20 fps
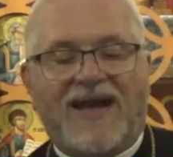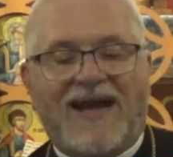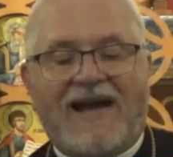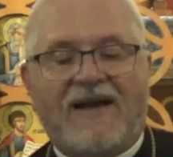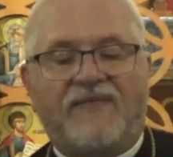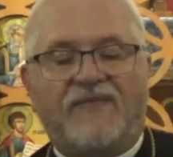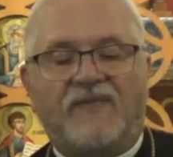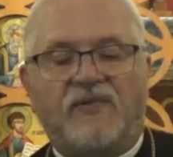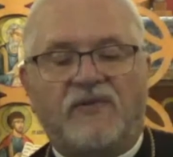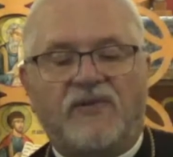
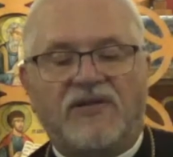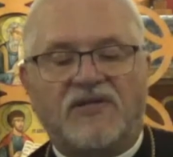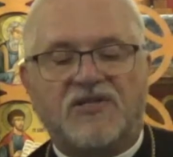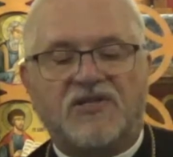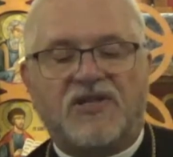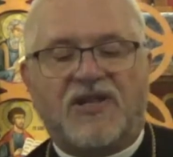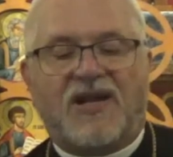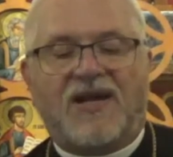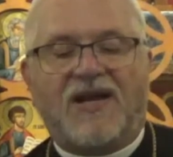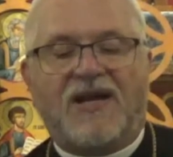after
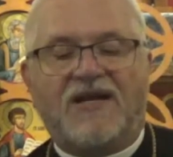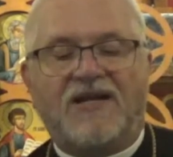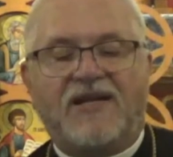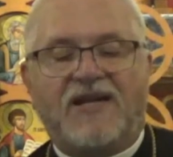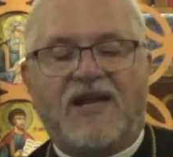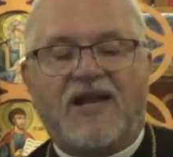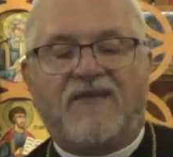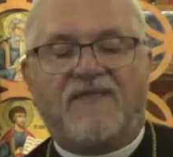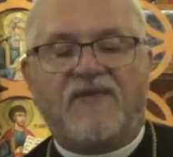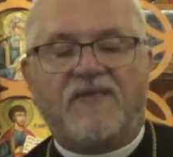its kind,
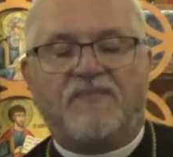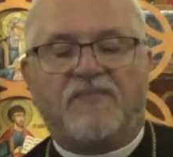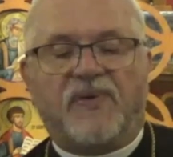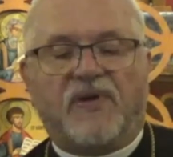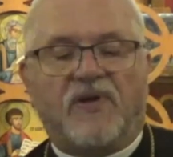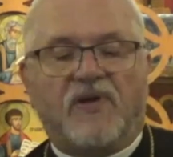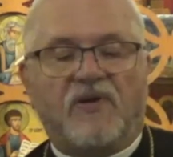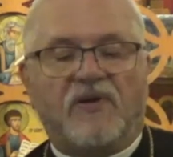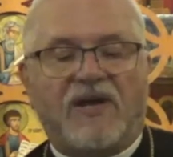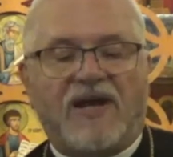and every
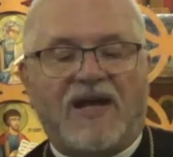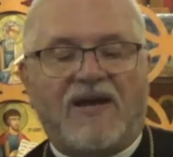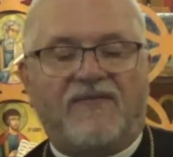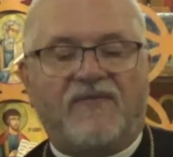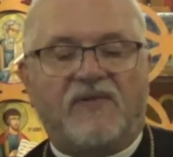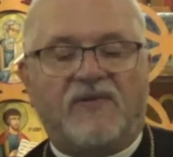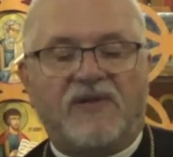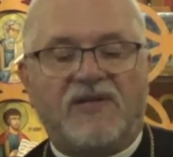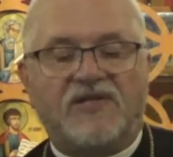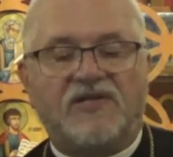bird
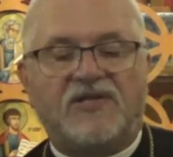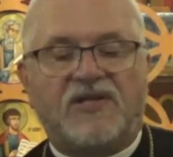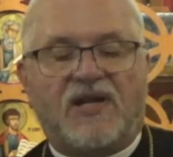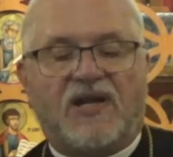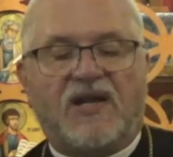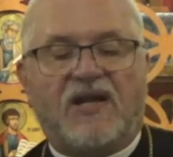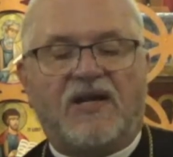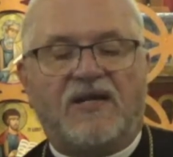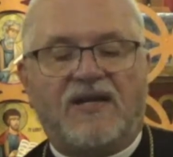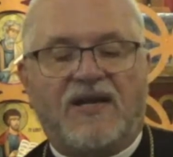after its
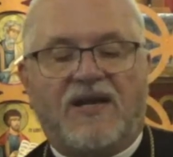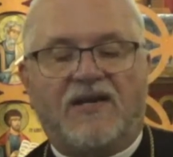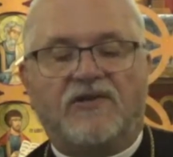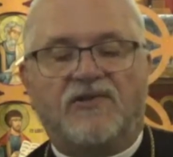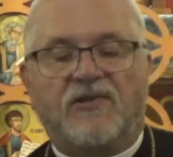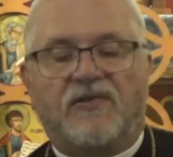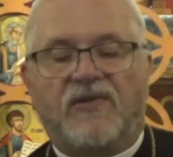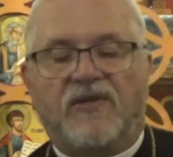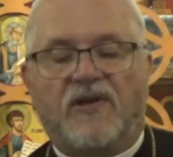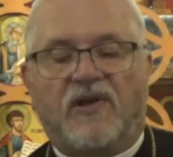kind
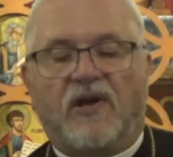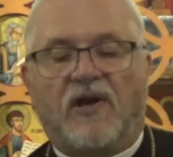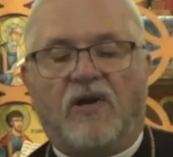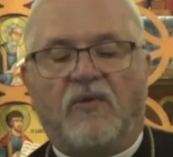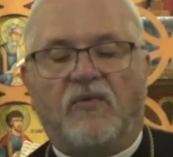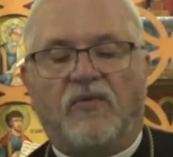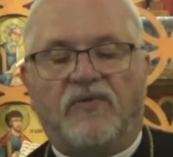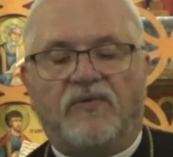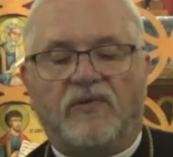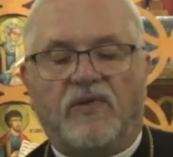entered the
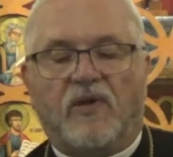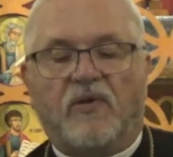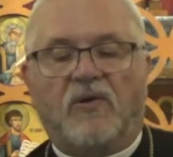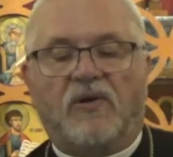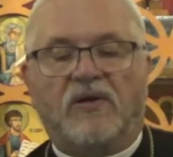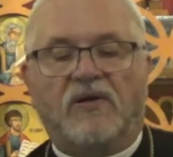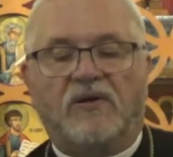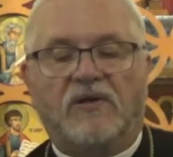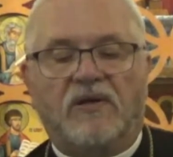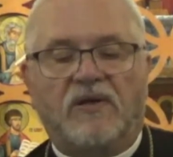ark with
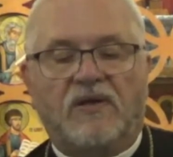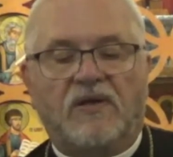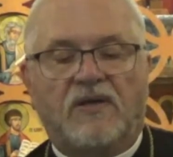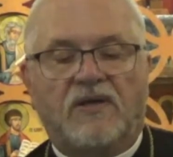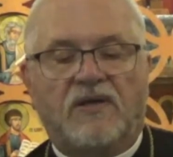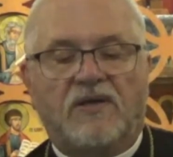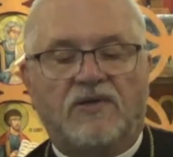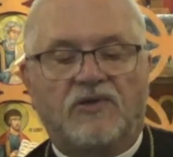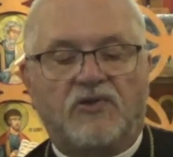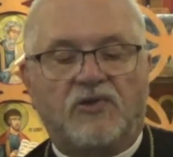Noah
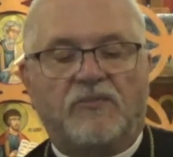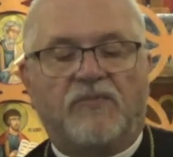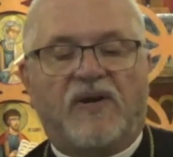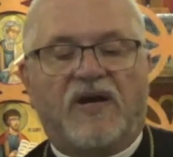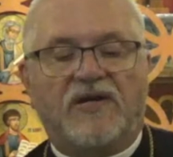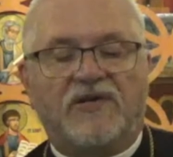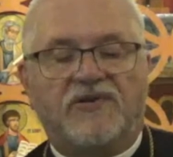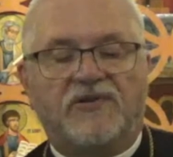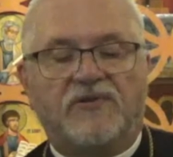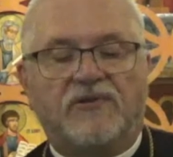two
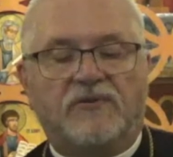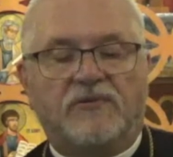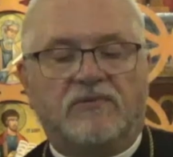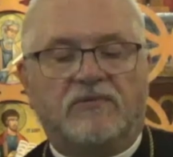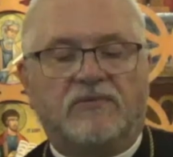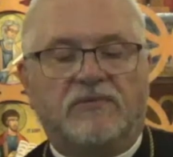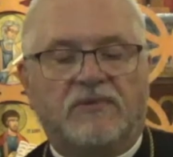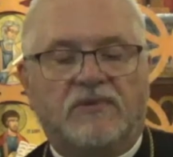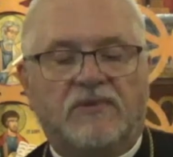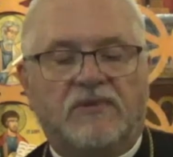by two.
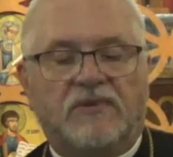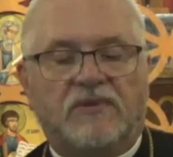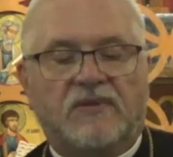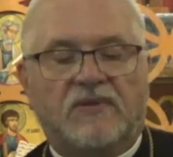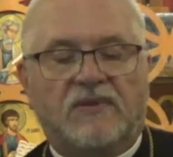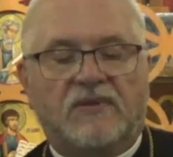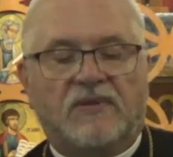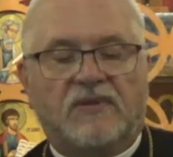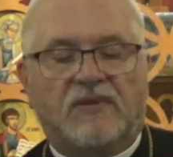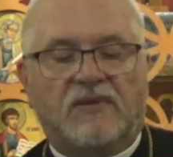
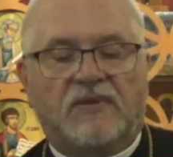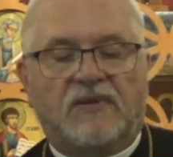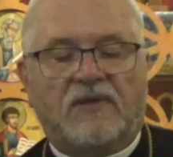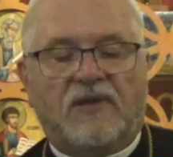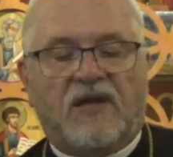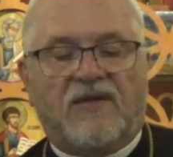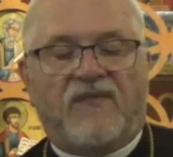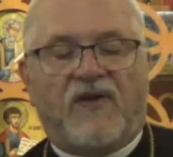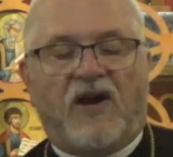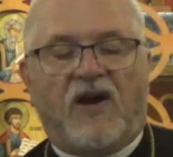
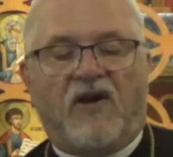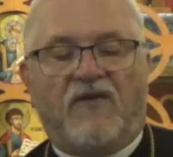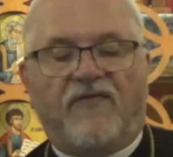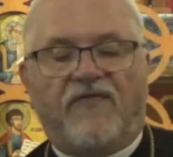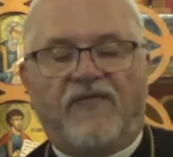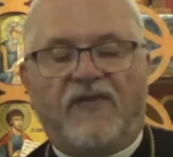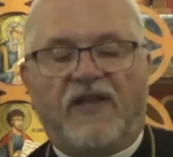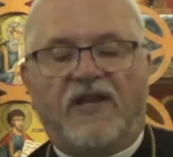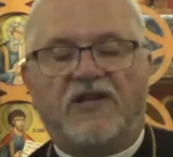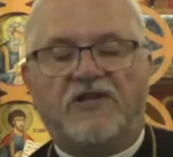Of all
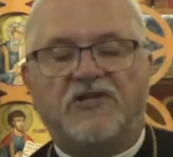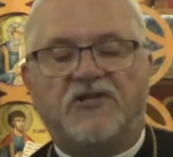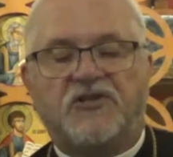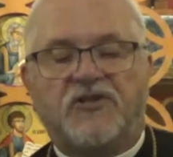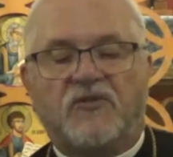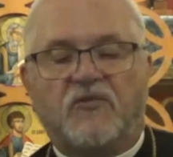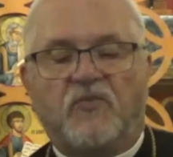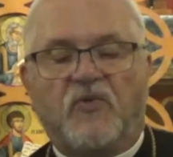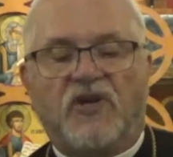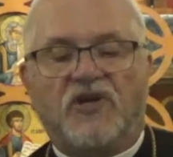
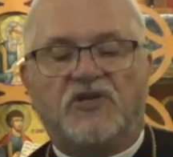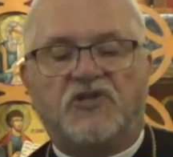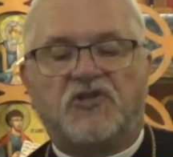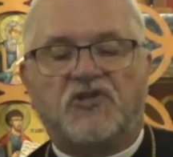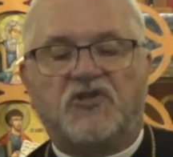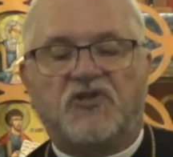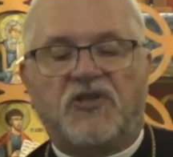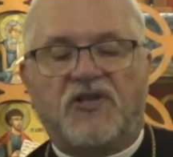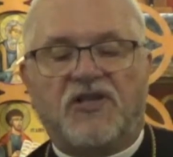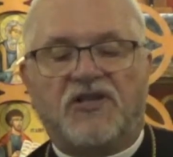flesh, in
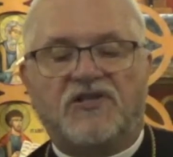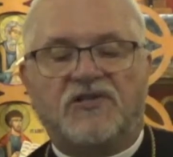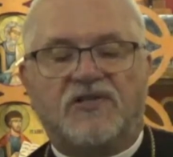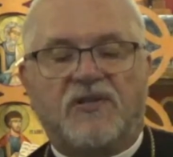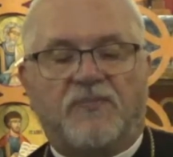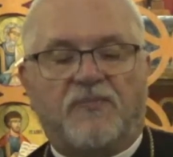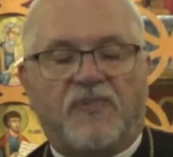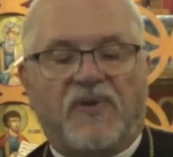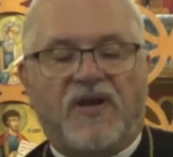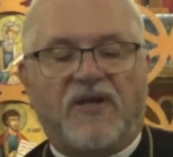which is
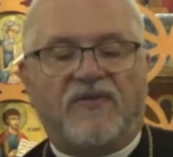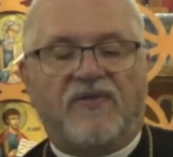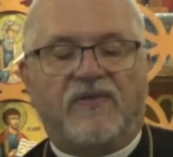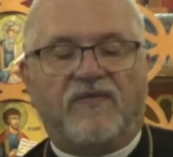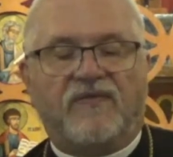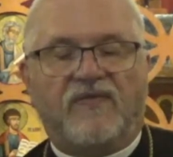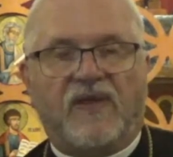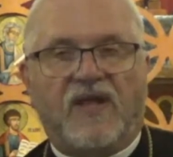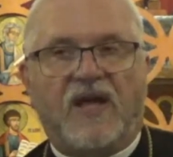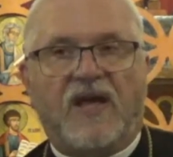the breath
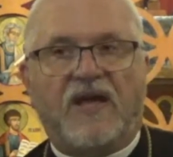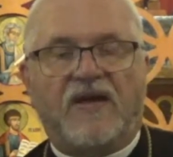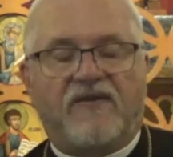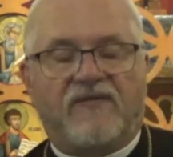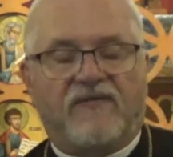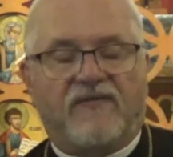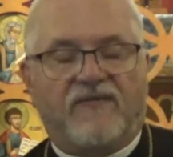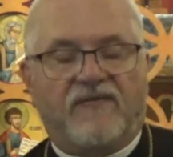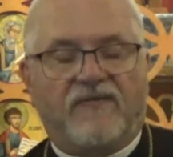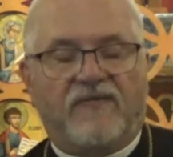of
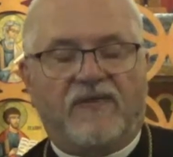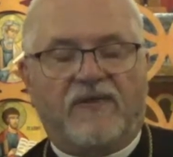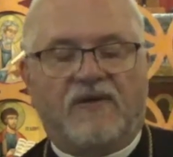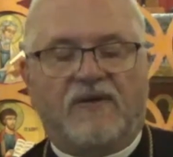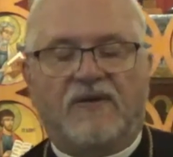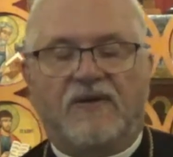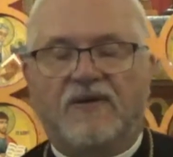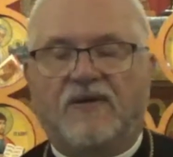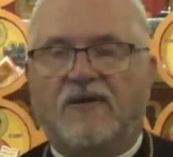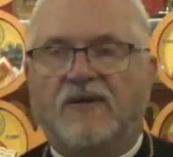life.
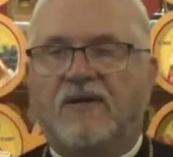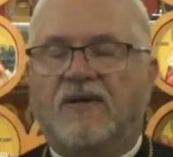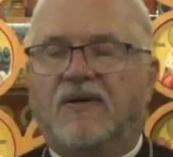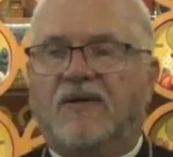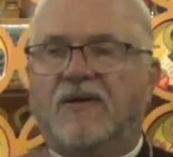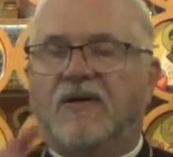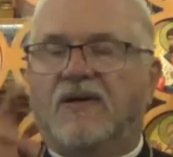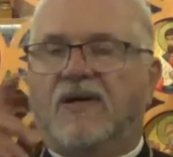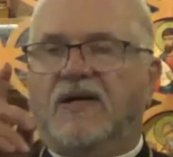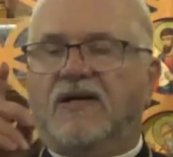
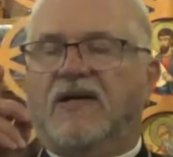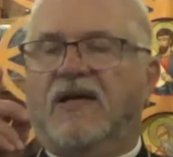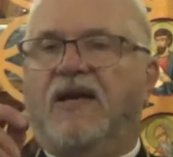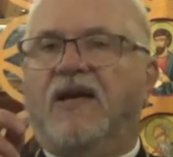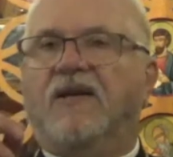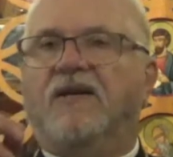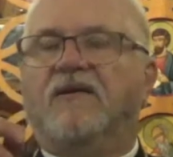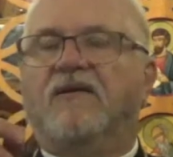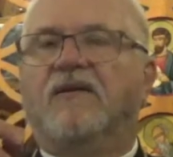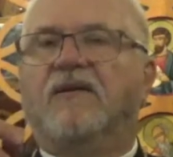
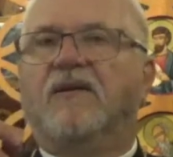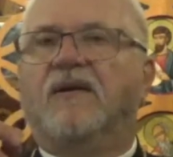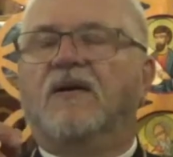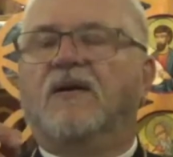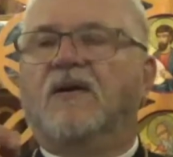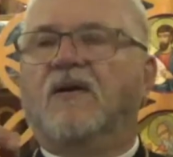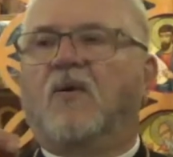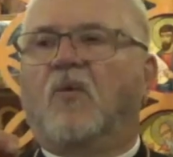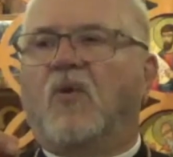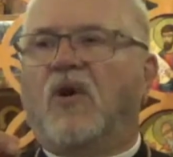Again,
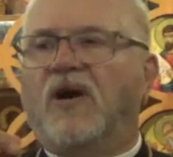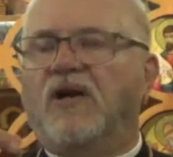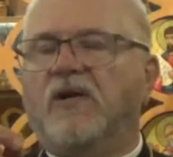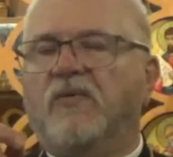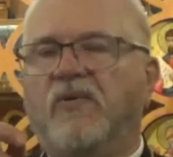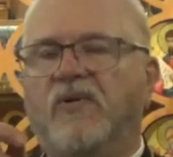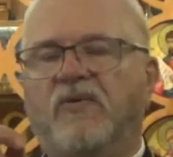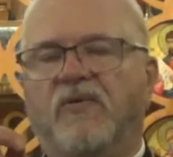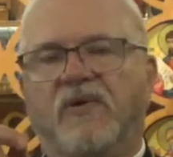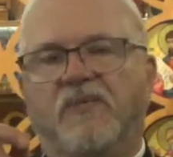why
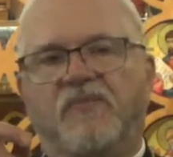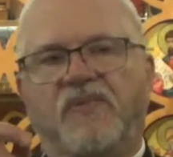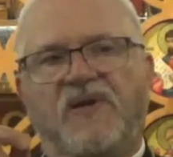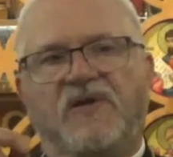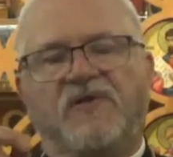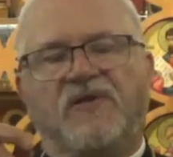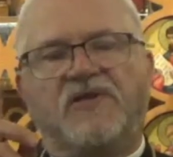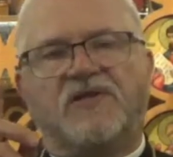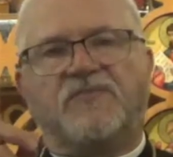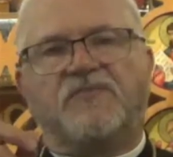do we
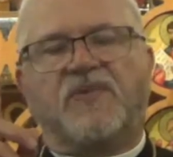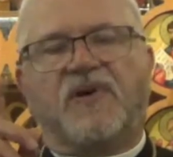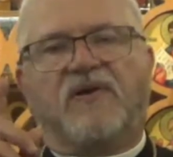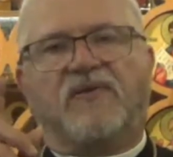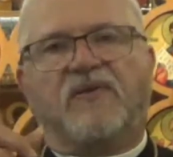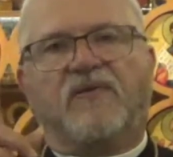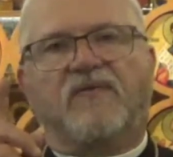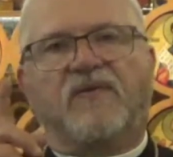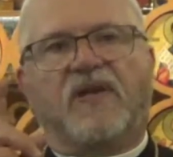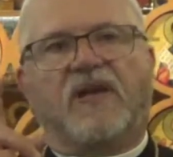repeat this
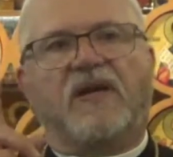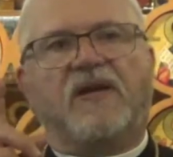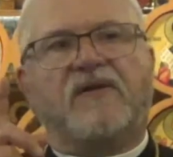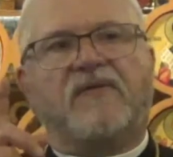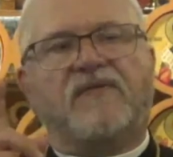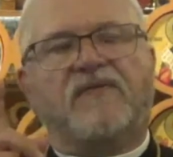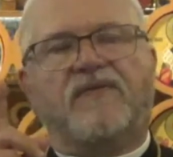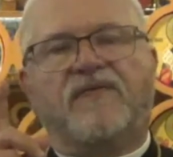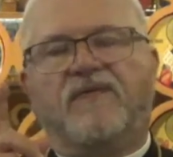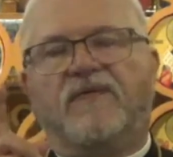breath of
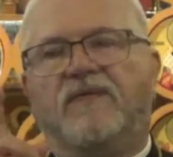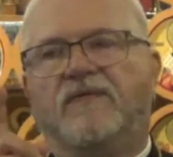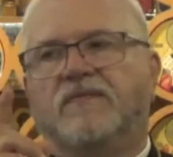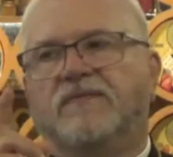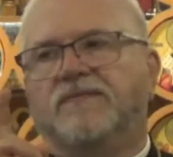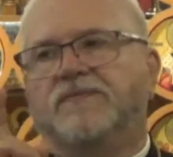life?